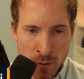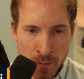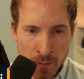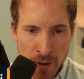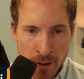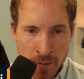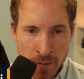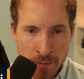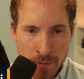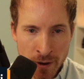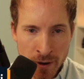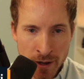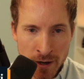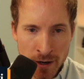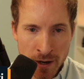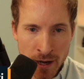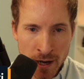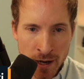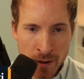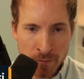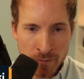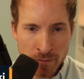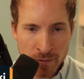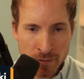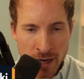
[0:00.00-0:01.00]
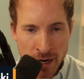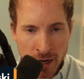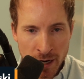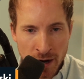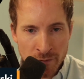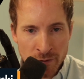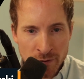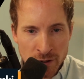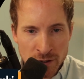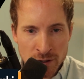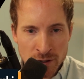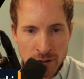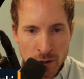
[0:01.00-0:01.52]
a little bit, but
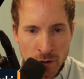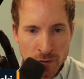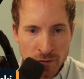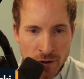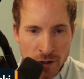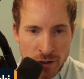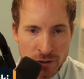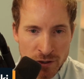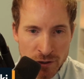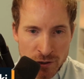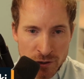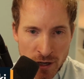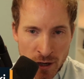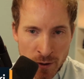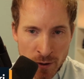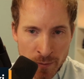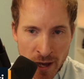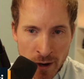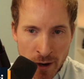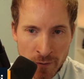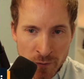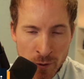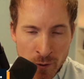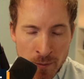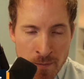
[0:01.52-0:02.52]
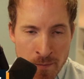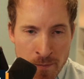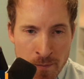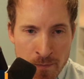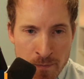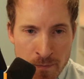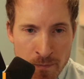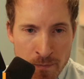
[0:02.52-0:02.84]
cover this a little for us, Kaushal. Will be helpful.